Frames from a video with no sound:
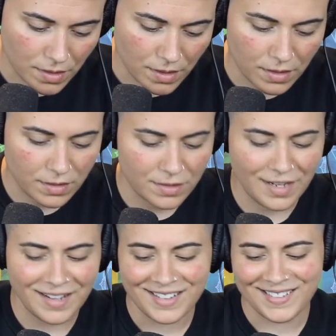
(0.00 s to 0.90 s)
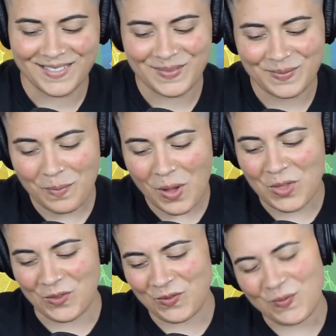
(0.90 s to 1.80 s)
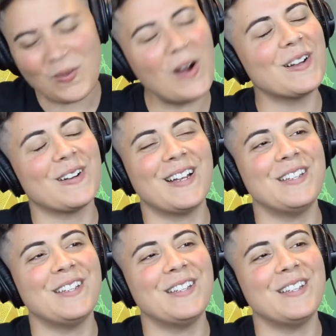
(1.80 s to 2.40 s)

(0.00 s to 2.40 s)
And it's, motherfucker,